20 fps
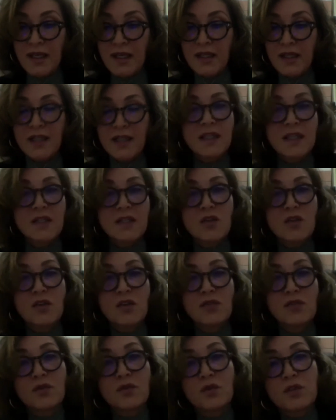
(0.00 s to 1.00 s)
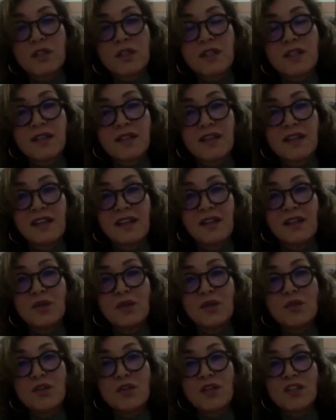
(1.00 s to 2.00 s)
This is, of course, a
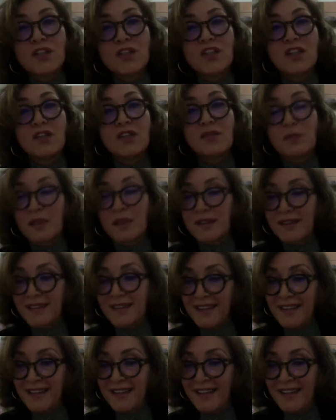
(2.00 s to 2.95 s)
huge achievement.